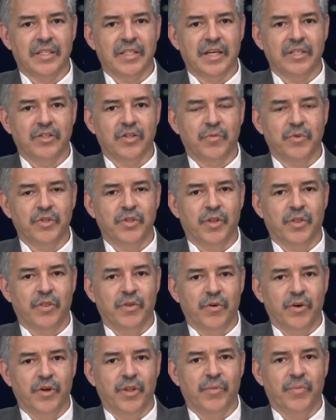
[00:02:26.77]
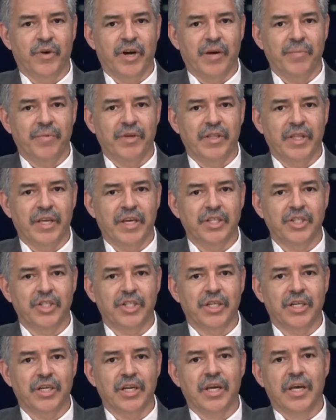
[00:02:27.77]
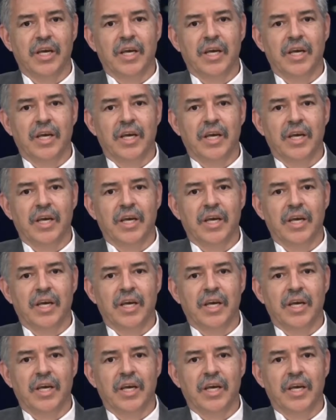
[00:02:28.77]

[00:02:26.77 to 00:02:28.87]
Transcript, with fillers: That's almost a third of the population.